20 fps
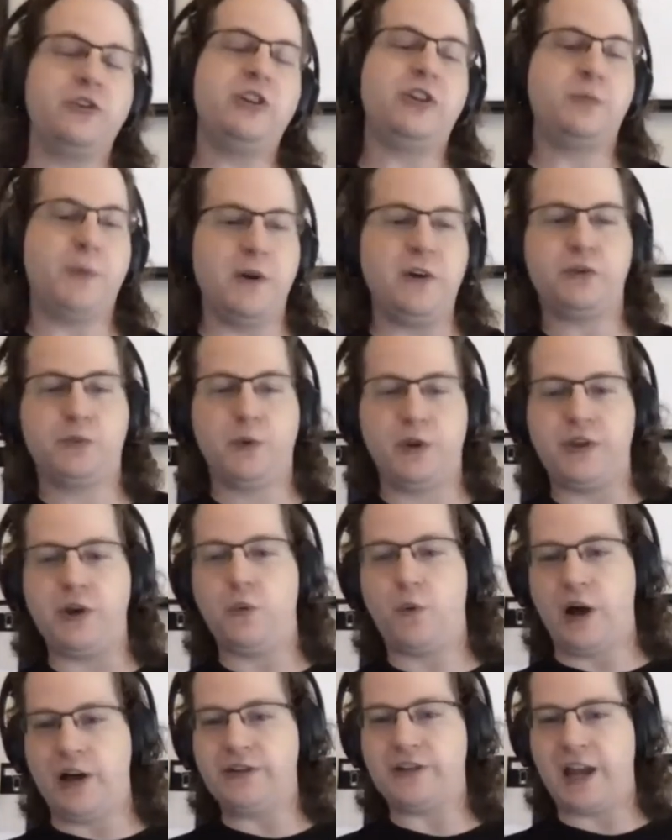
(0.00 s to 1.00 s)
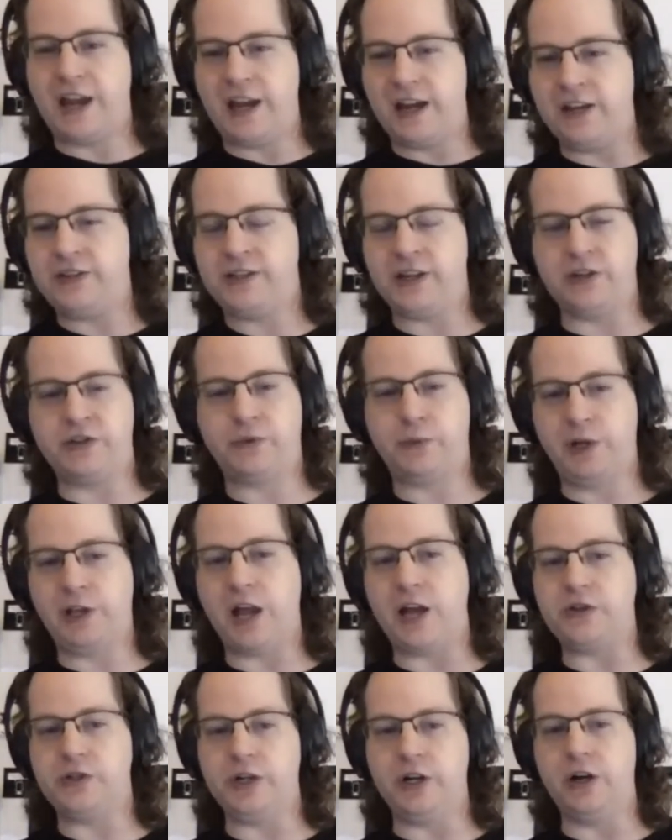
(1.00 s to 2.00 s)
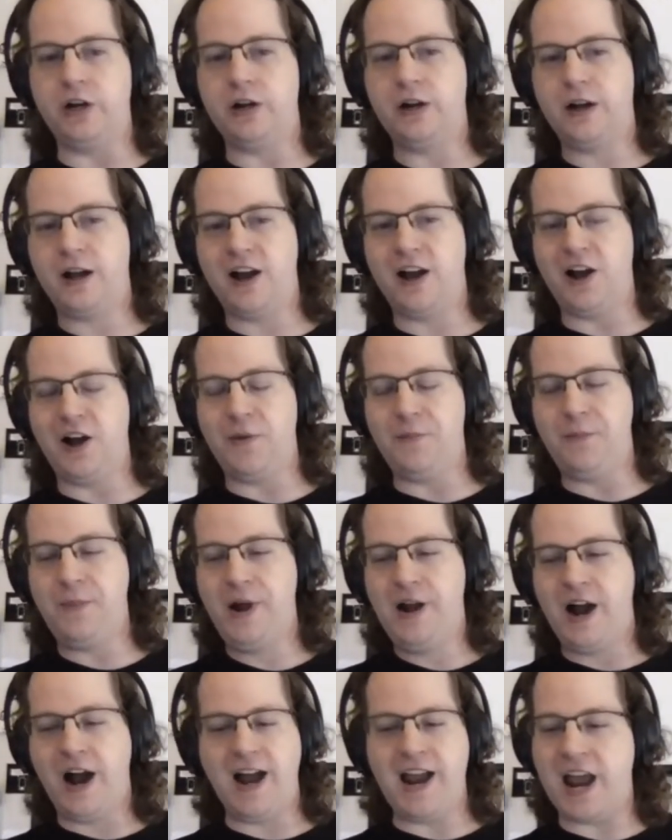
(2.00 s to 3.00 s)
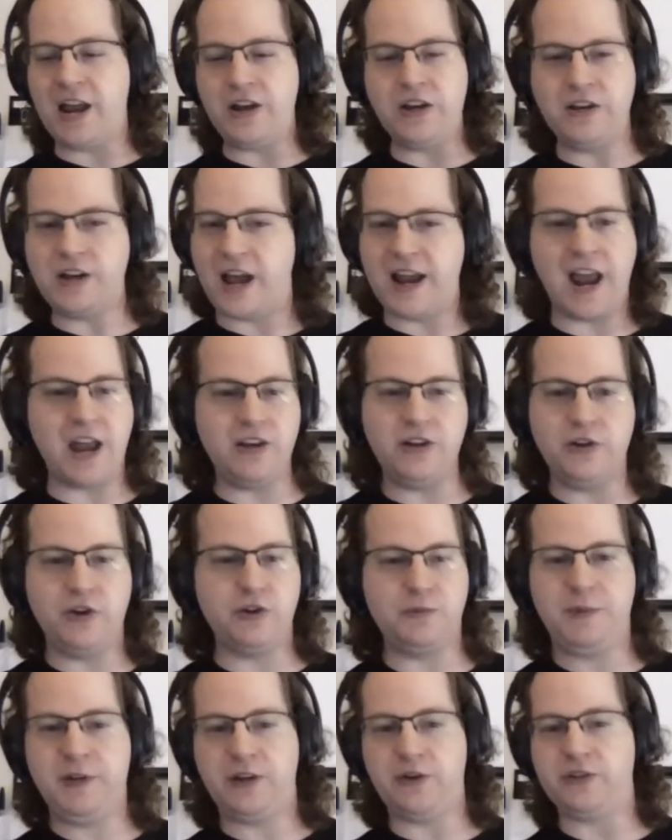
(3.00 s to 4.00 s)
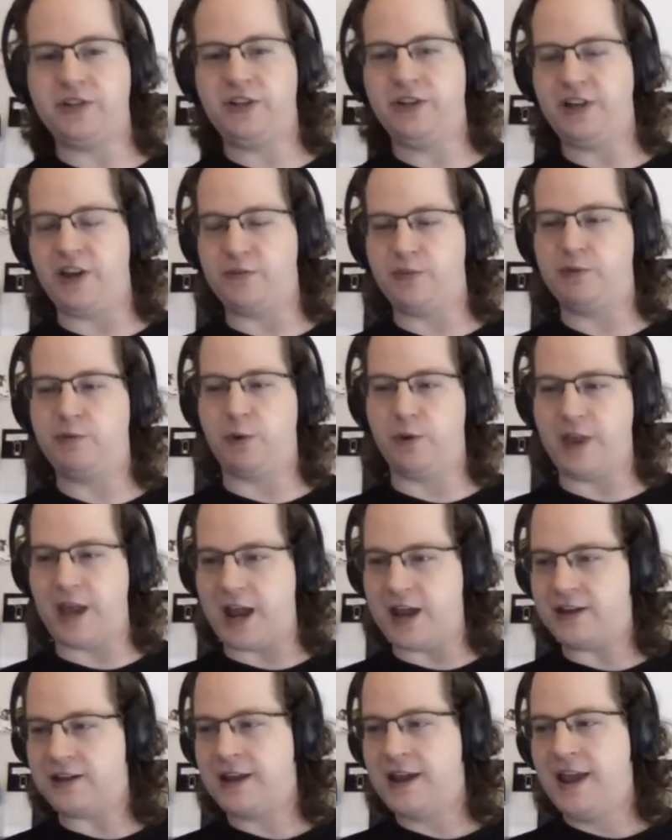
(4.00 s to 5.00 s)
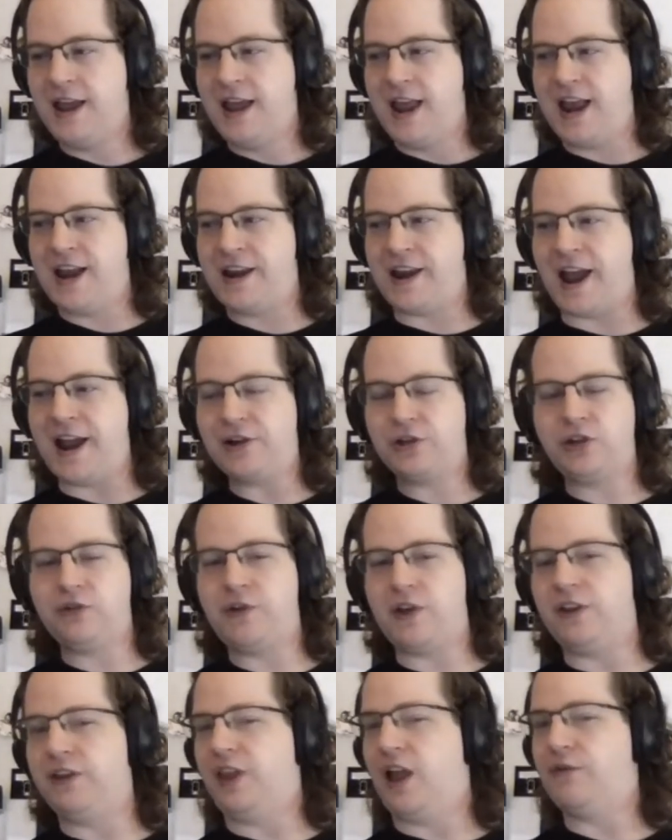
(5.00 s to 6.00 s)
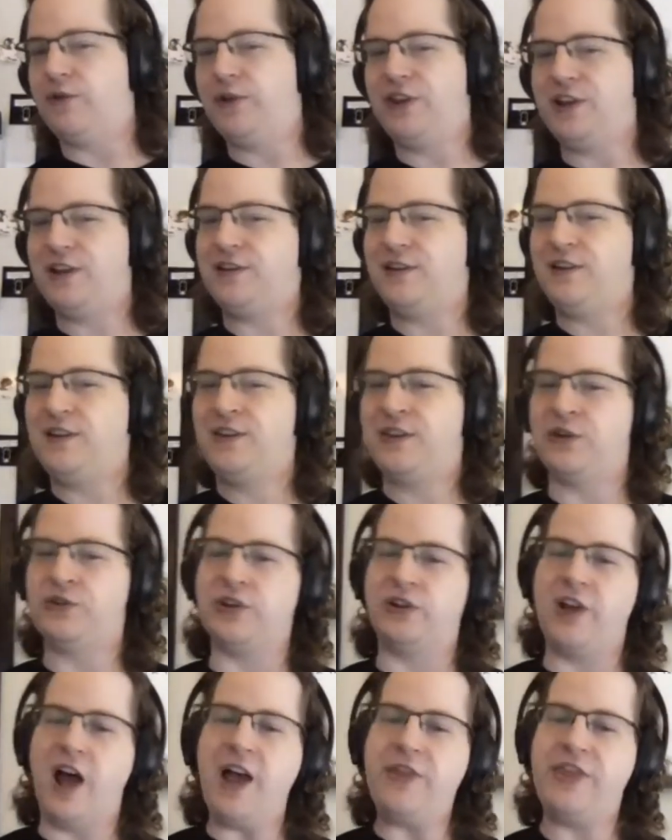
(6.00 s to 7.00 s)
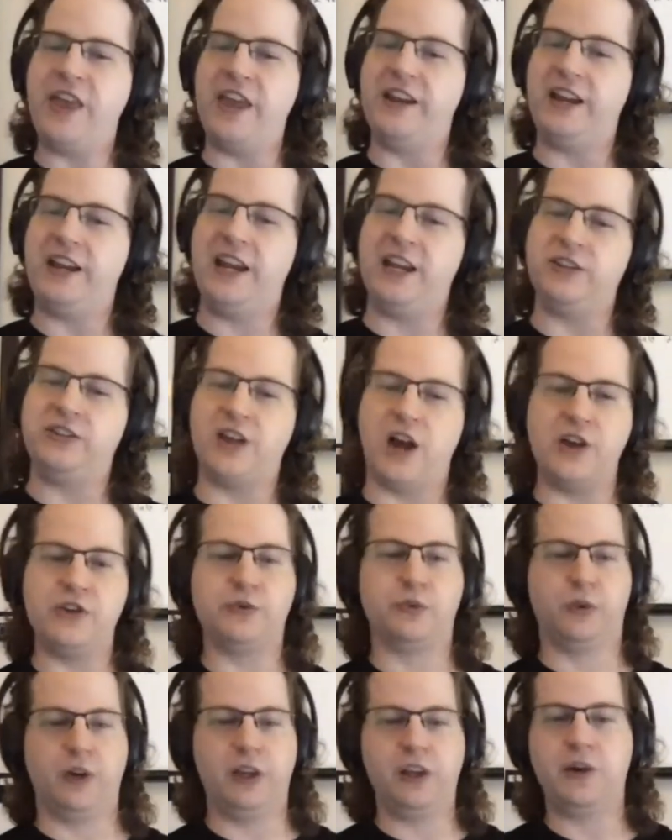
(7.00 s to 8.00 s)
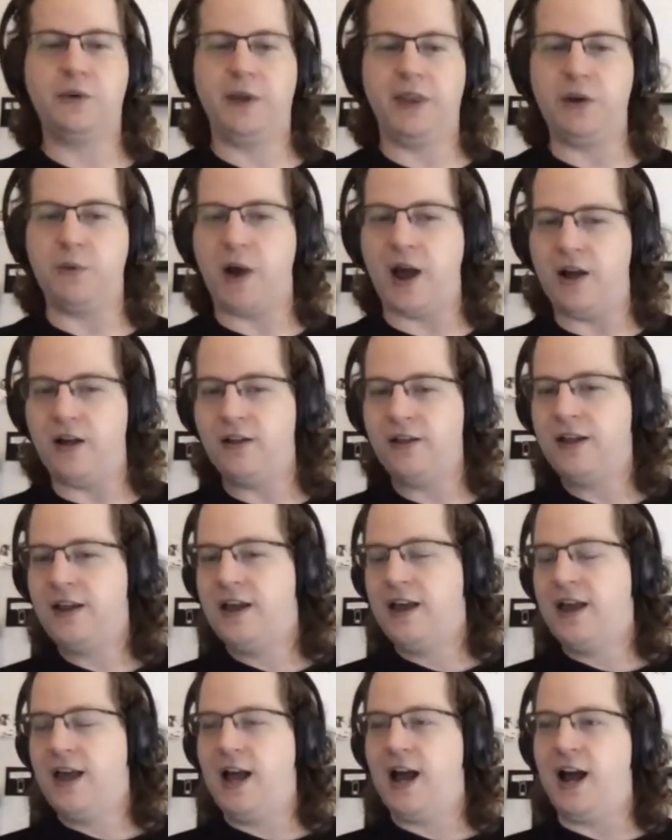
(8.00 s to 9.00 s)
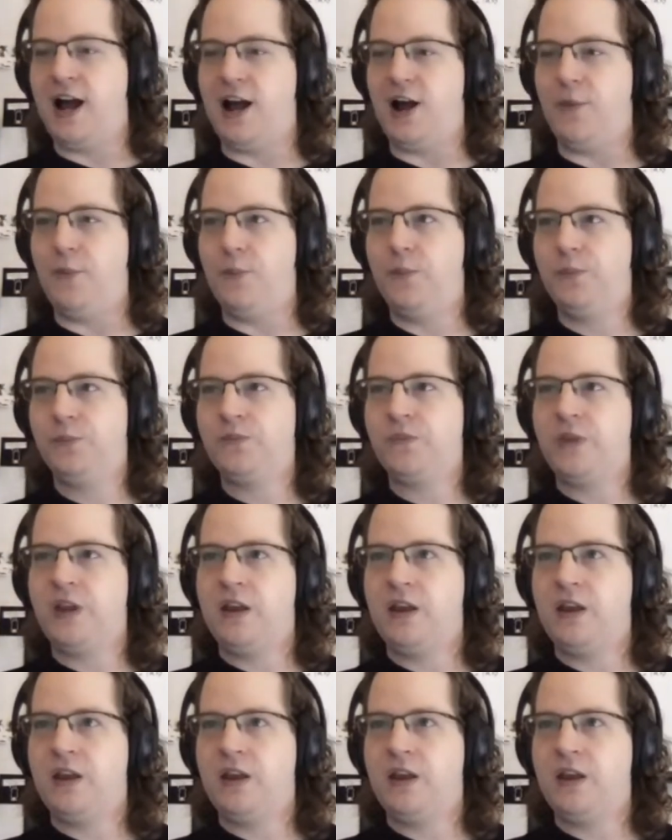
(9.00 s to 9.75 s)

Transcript: first experience with it was AACS three last year. Okay. Um, I hadn't I hadn't used CTF before that, and I actually fell in love with it. There's a lot that it does really really well. Um,